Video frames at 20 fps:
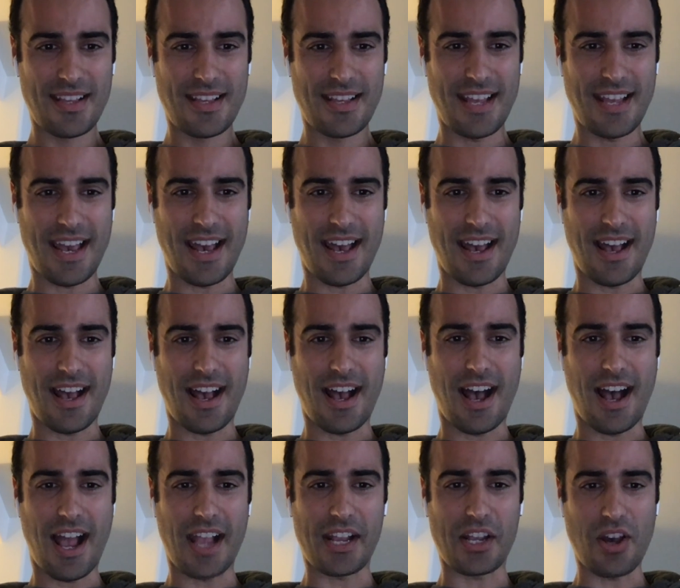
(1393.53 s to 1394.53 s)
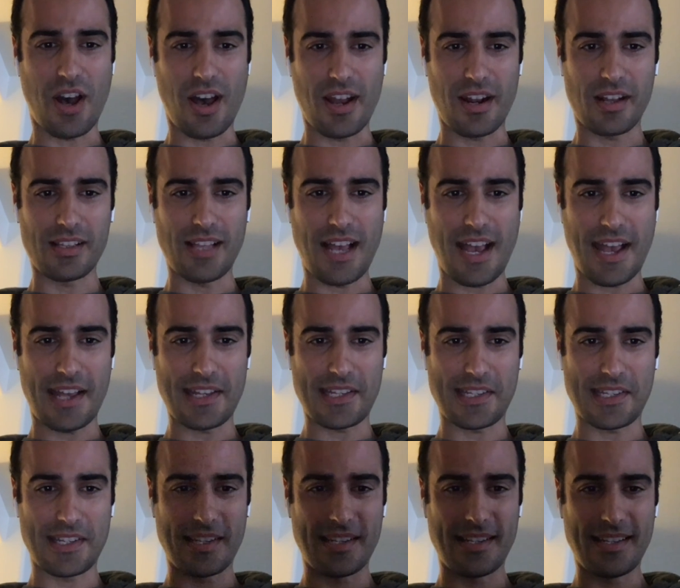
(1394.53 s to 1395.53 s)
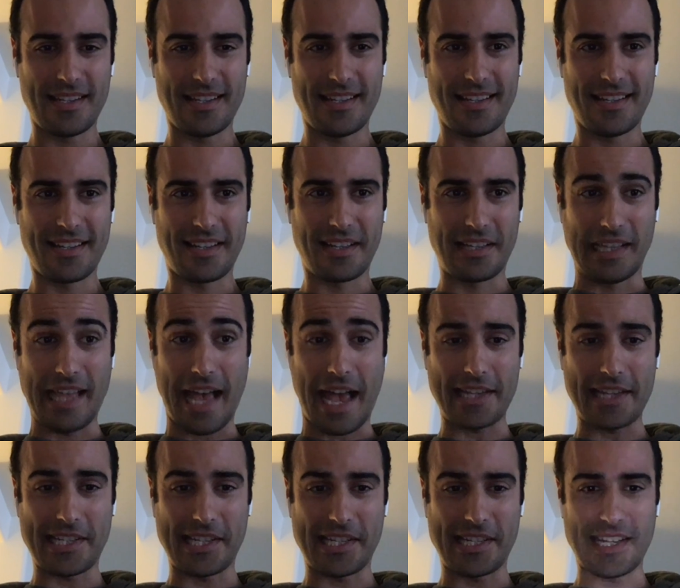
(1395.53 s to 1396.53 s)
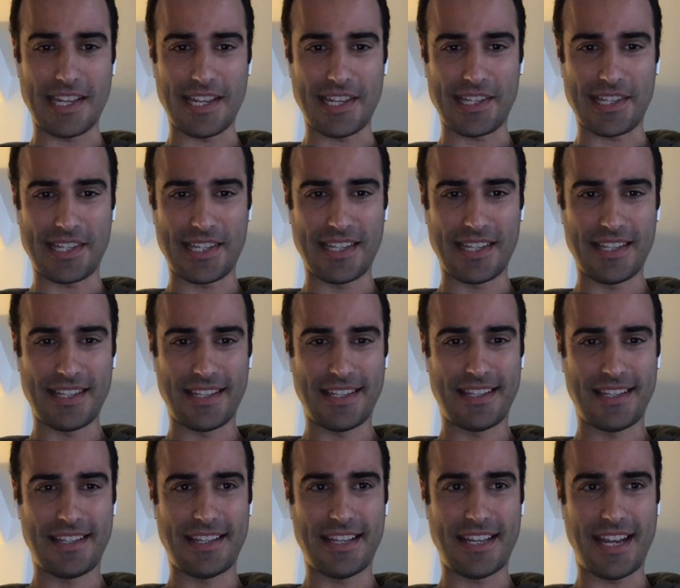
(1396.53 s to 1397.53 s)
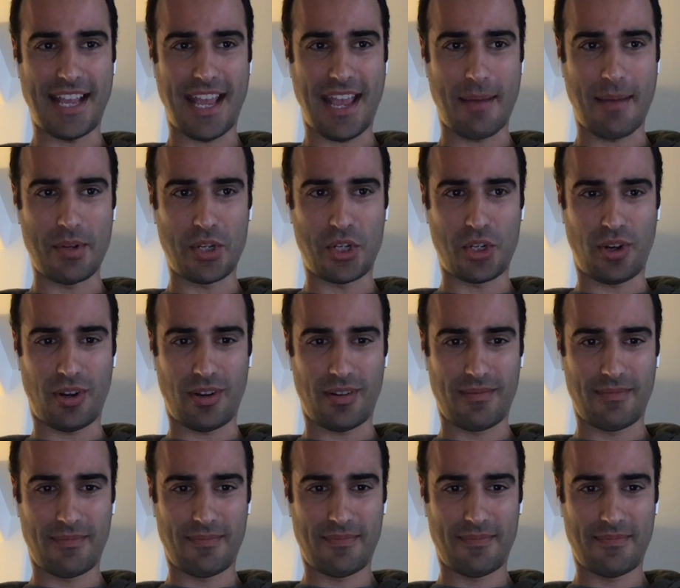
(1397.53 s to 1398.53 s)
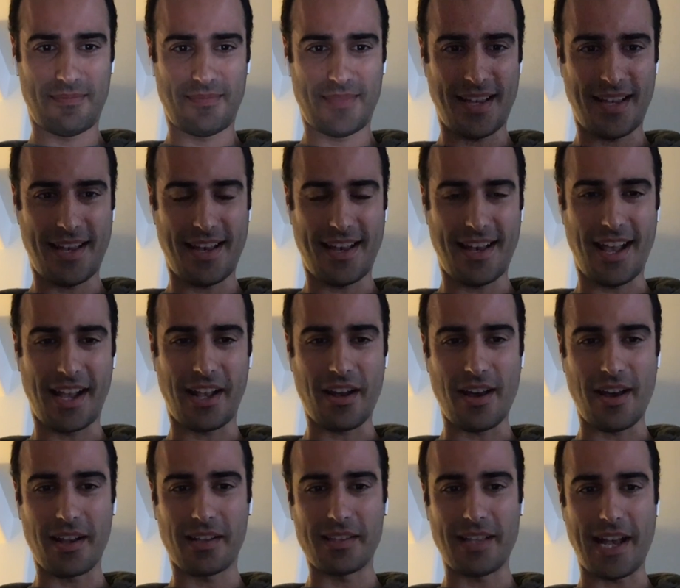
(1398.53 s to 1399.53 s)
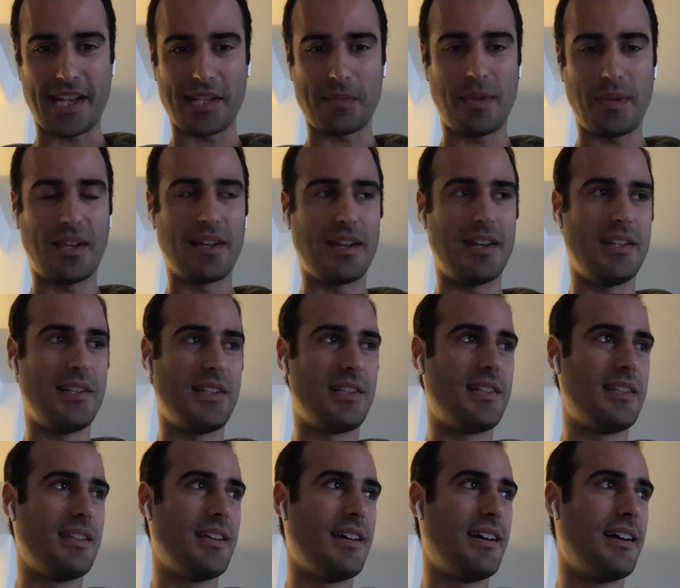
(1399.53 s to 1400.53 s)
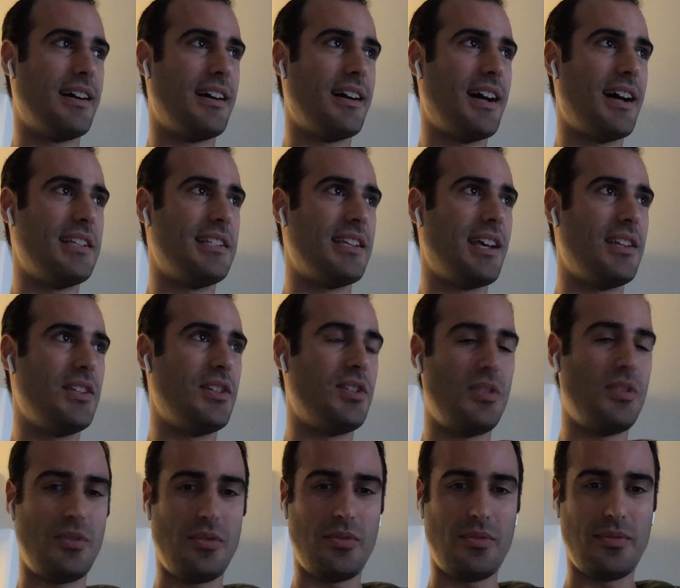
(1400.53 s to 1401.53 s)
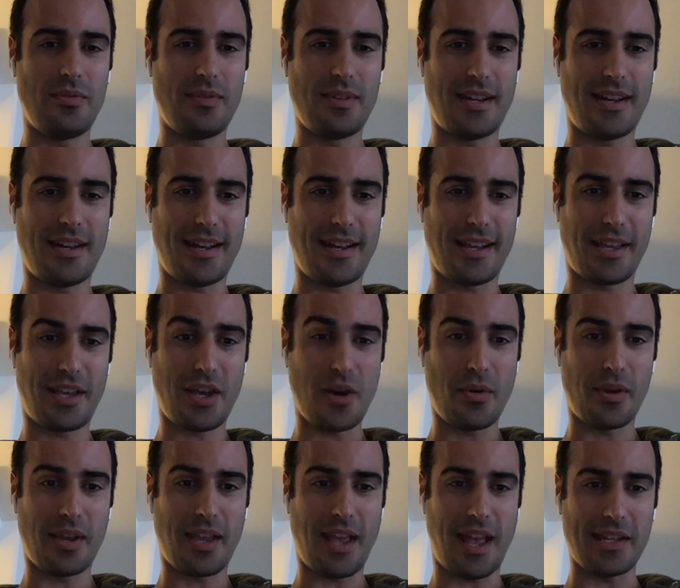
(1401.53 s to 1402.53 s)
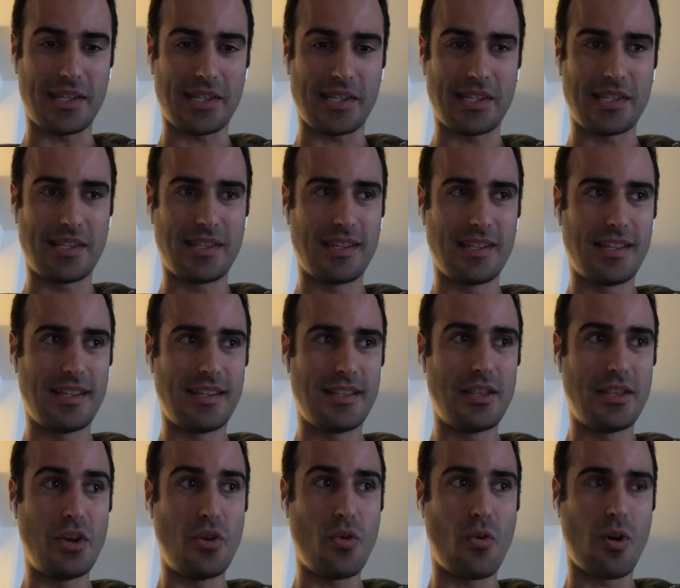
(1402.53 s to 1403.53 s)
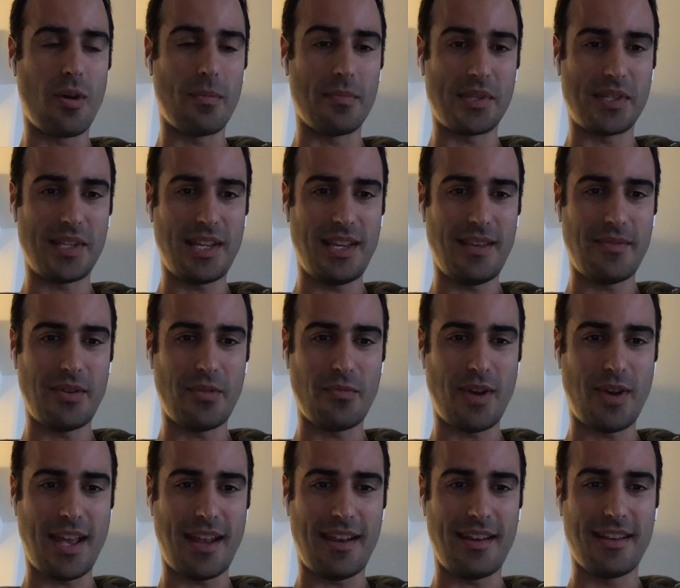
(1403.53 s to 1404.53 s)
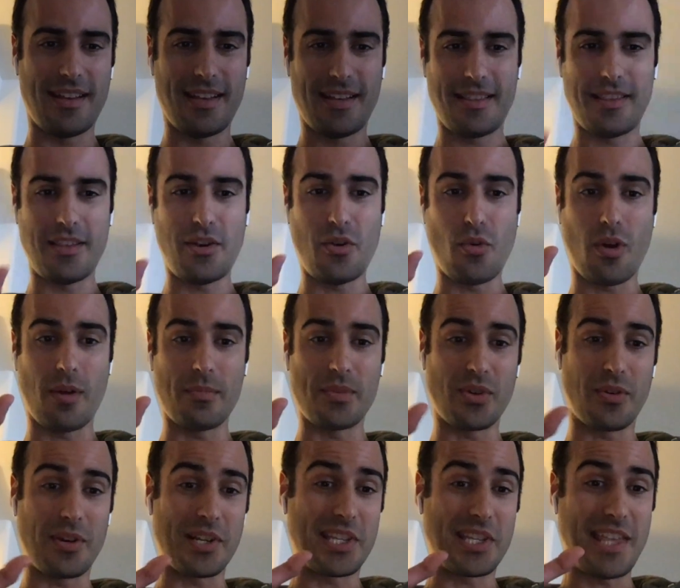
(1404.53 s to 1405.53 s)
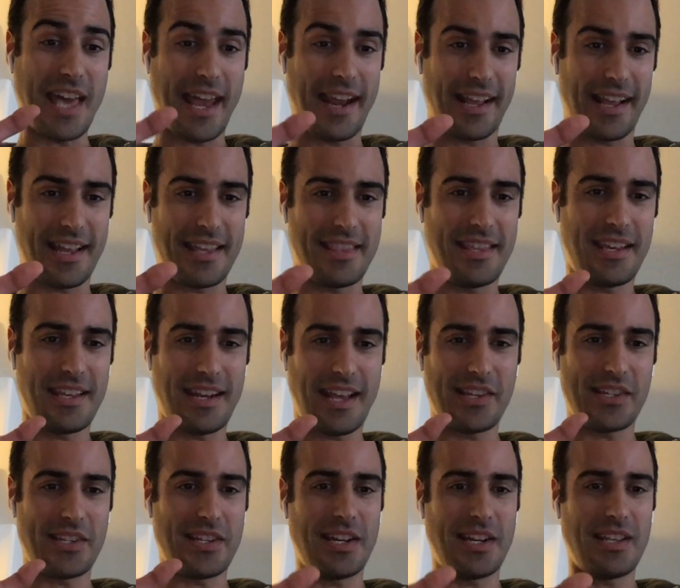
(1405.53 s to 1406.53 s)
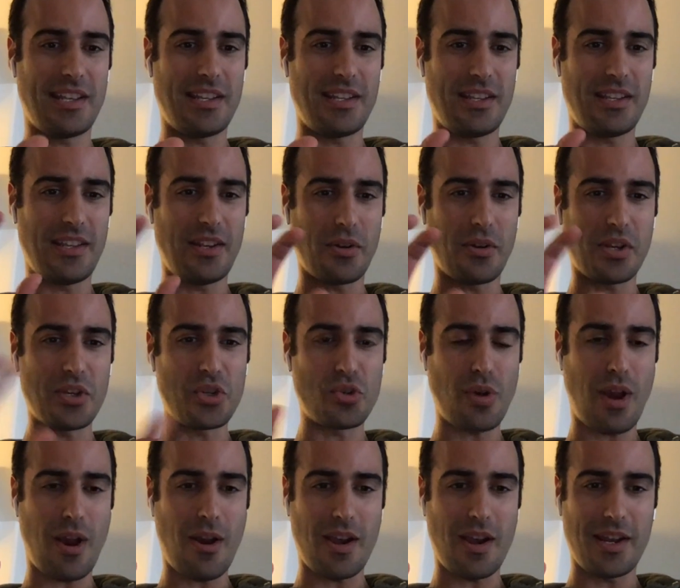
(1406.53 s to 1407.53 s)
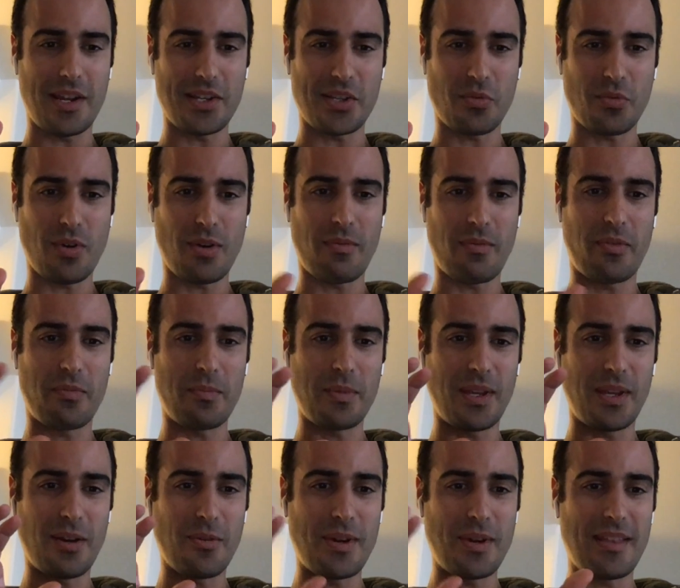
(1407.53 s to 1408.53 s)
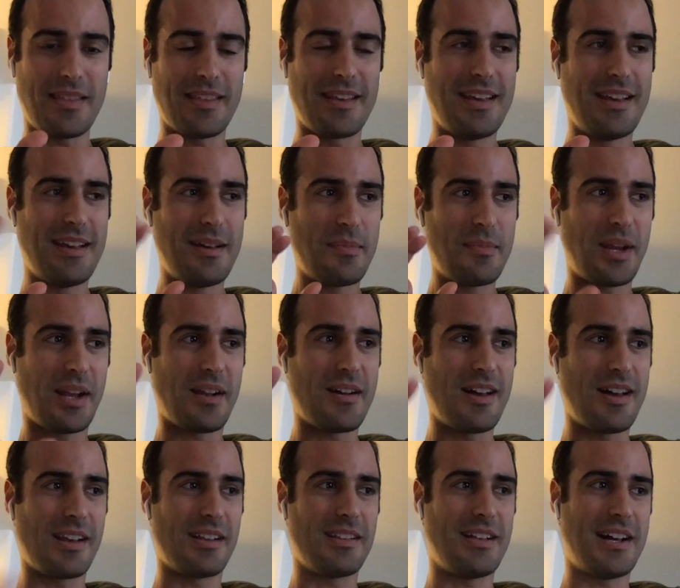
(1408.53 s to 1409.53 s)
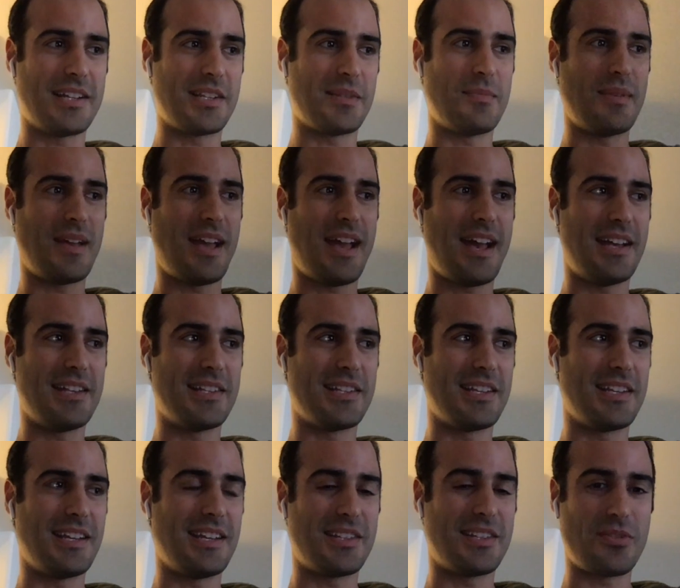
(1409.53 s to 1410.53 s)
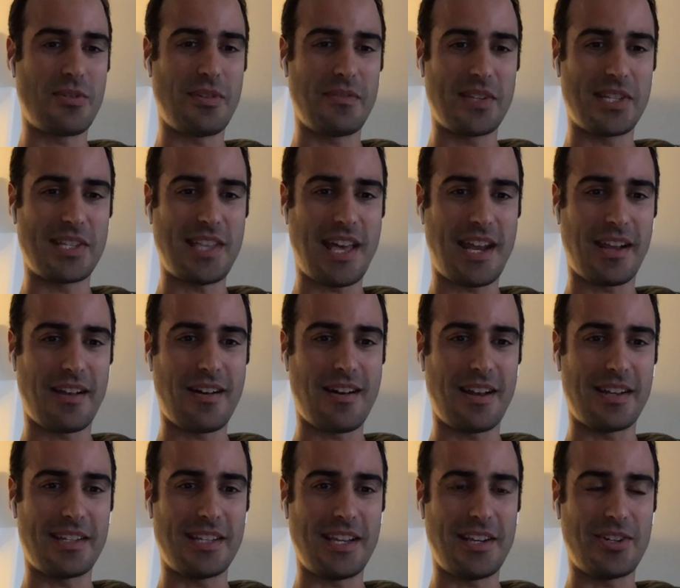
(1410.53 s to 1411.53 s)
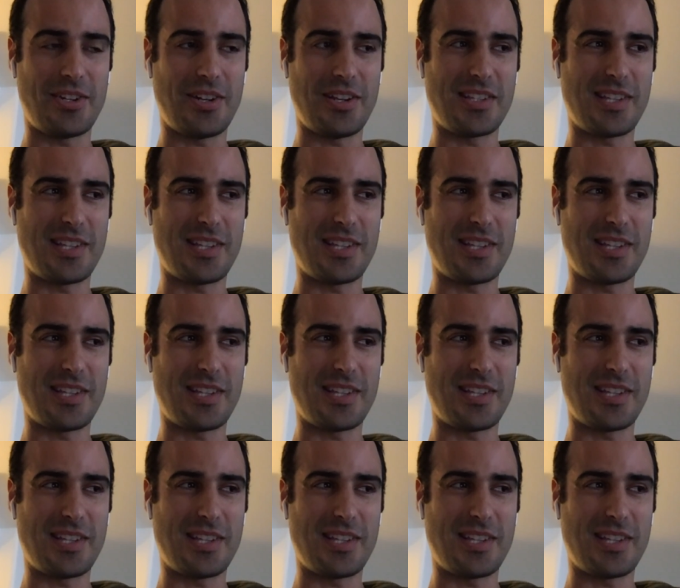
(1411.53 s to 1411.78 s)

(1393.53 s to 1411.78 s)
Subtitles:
Yeah, iconoclast, classicist, and amateur. Iconoclast because I tend to go against the norms, even when the norms are aesthetic. I think it has contrarian is a word we're familiar with, but iconoclasm has a sort of aesthetic connotation.